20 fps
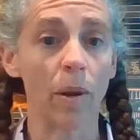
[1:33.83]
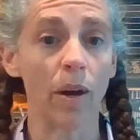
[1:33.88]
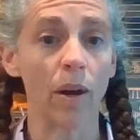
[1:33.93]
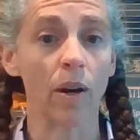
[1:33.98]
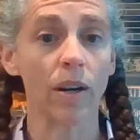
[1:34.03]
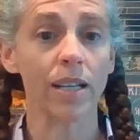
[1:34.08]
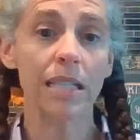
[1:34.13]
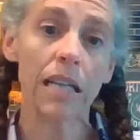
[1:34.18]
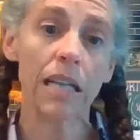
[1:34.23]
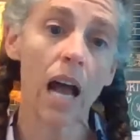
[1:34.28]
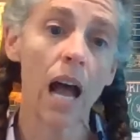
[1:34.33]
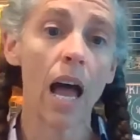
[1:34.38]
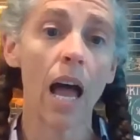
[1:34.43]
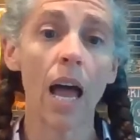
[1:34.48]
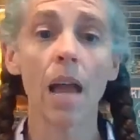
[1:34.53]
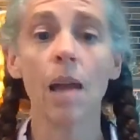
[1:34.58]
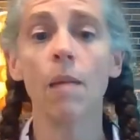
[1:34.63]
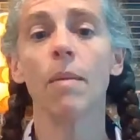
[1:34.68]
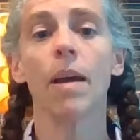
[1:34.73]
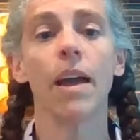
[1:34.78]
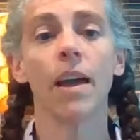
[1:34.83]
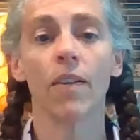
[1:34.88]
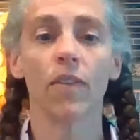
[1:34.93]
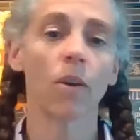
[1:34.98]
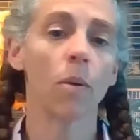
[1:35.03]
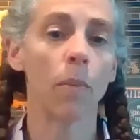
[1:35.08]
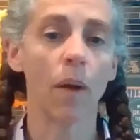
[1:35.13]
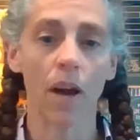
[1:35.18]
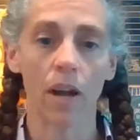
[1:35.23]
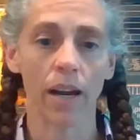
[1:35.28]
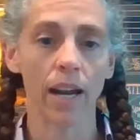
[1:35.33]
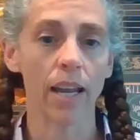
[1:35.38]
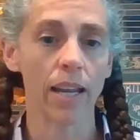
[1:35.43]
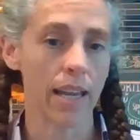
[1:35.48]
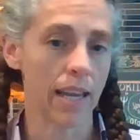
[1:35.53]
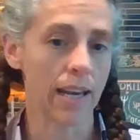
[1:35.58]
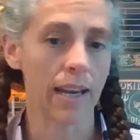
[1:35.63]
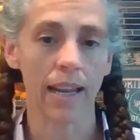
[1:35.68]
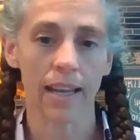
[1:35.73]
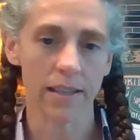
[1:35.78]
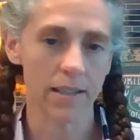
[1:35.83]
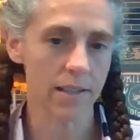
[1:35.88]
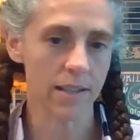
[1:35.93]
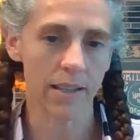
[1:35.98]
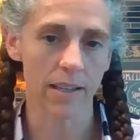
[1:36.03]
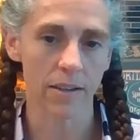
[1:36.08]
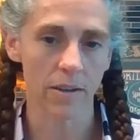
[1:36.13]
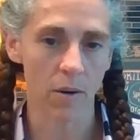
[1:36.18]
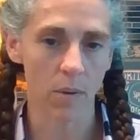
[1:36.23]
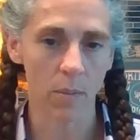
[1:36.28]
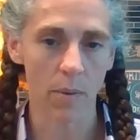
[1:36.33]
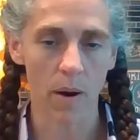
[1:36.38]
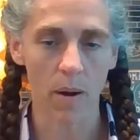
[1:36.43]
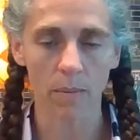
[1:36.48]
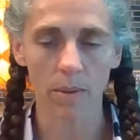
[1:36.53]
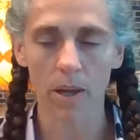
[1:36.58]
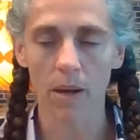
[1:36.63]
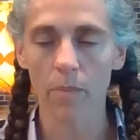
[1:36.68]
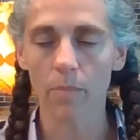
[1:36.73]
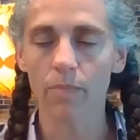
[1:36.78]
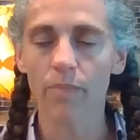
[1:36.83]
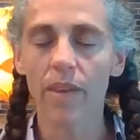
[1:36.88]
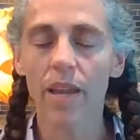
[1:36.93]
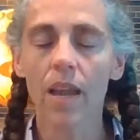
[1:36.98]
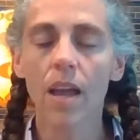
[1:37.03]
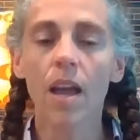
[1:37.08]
period of time and their body can handle it no problem.